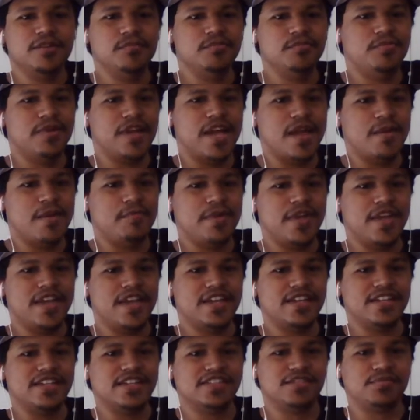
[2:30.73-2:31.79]
Batman
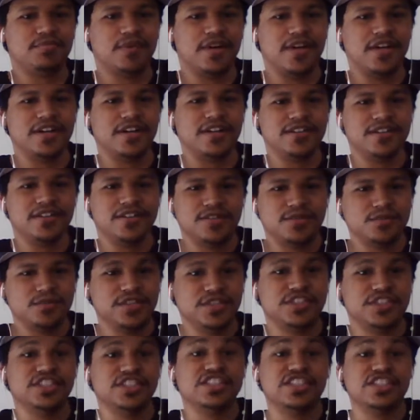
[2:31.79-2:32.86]
inspired, which
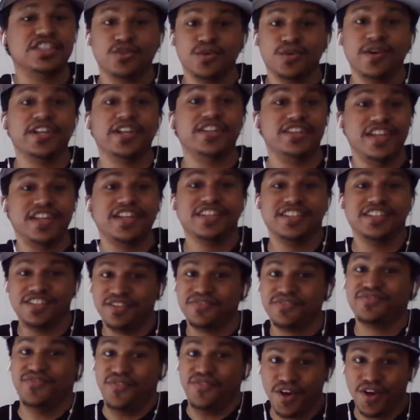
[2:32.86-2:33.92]
is a great thing. Is a
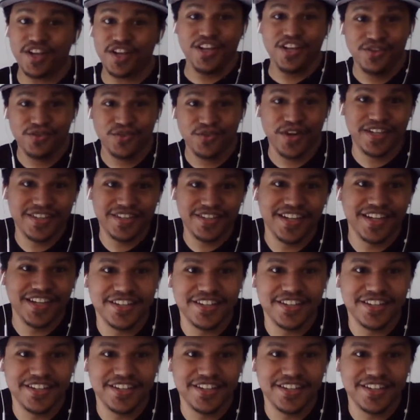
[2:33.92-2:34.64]
fucking great thing.